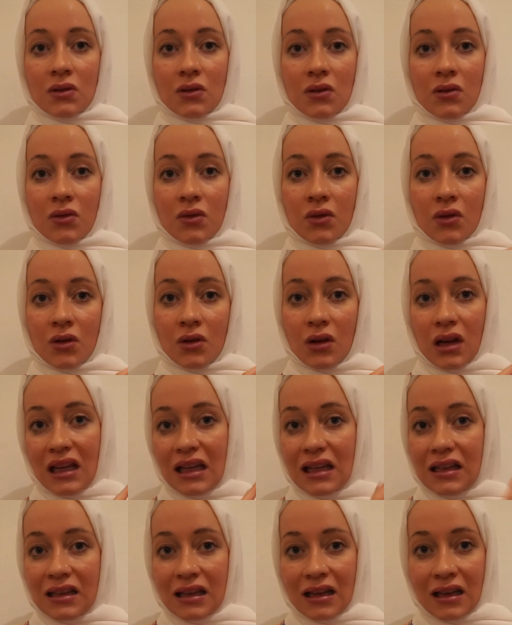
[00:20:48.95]
or for
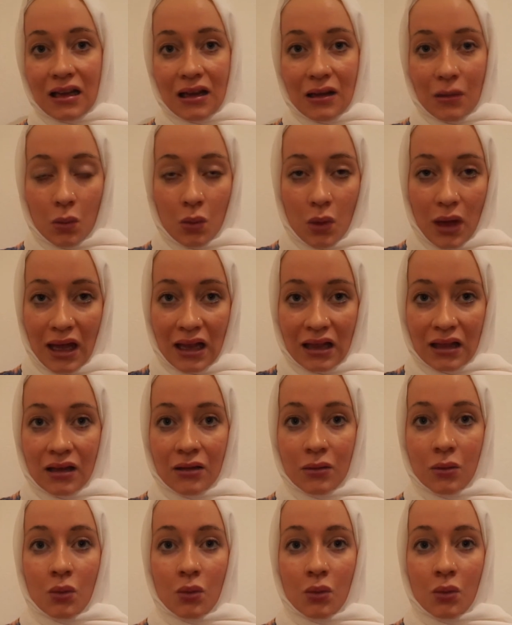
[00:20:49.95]
eating well